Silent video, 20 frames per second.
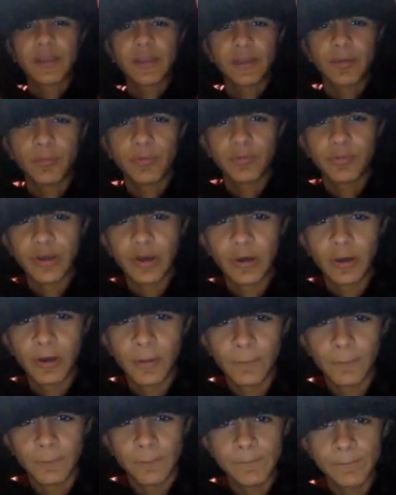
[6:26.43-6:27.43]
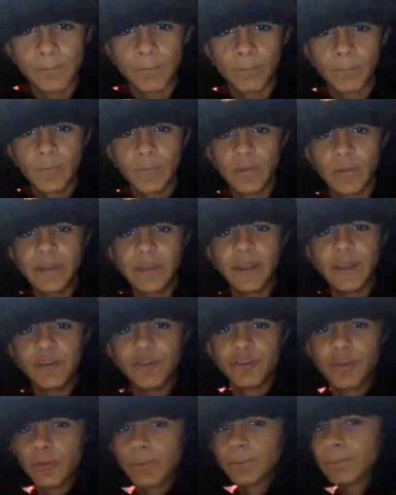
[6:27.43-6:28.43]
It was late night
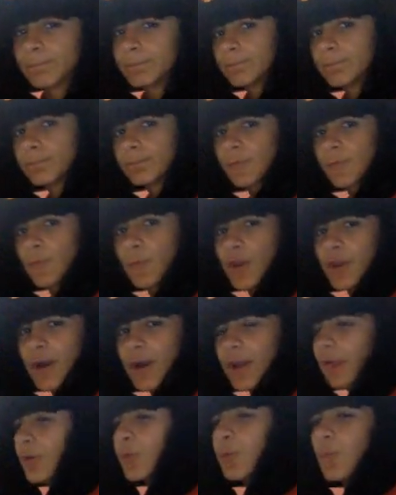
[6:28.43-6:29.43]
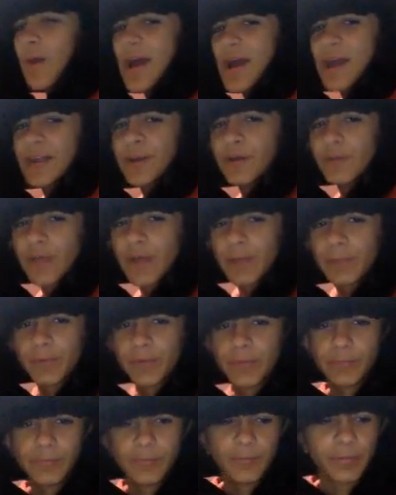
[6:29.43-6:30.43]
show. I don't know why I know that,
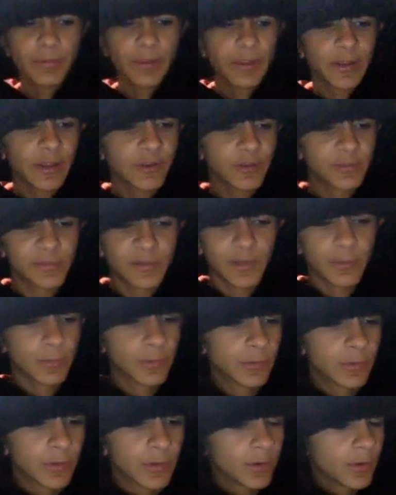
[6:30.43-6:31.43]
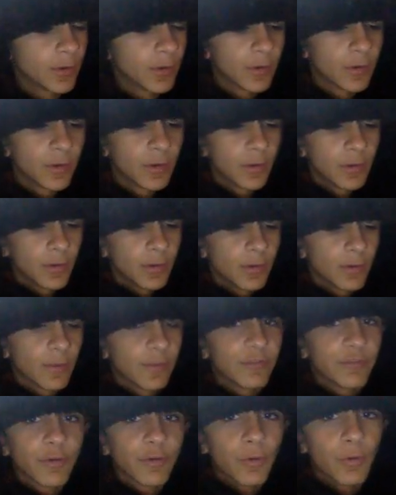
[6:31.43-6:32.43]
but you probably won't
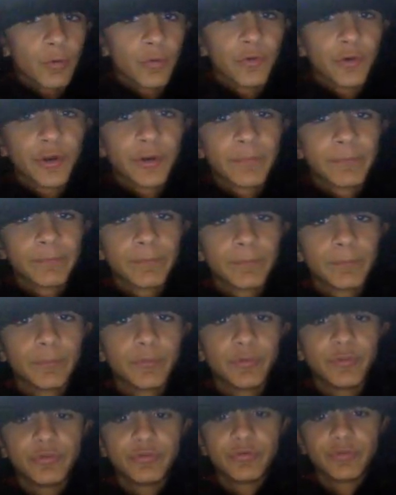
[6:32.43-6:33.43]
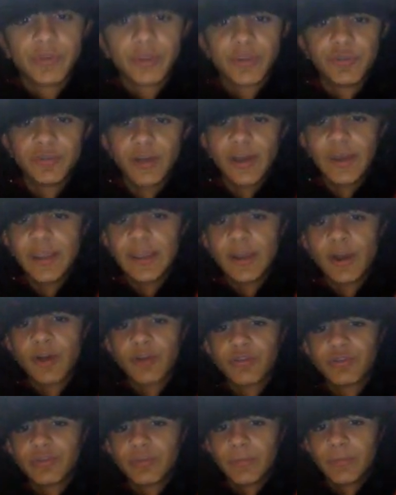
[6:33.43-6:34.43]
unless you're older. But like Johnny
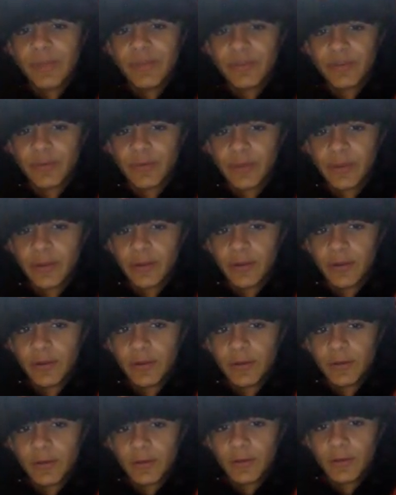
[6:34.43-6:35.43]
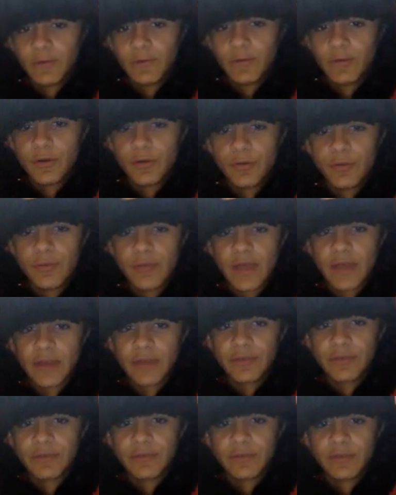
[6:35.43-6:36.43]
Carson, basically, if you know who that
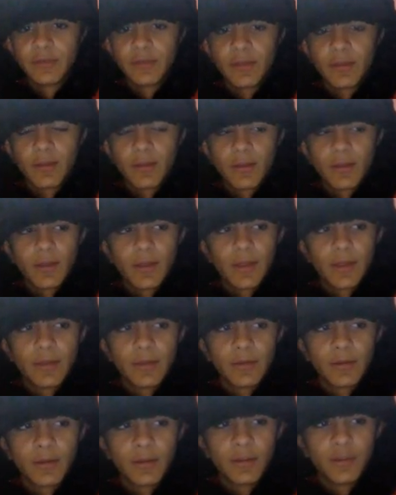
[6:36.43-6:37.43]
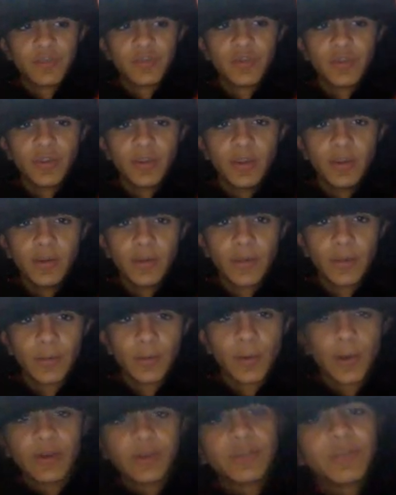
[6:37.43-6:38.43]
is, and he like
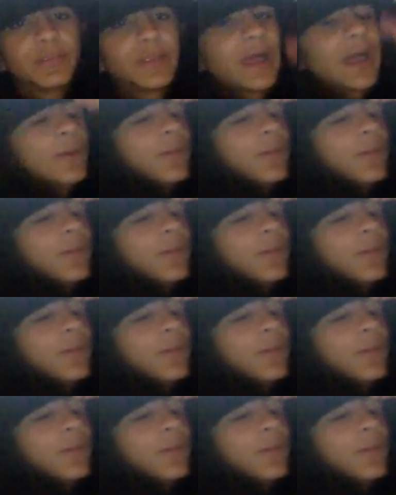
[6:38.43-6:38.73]
watches that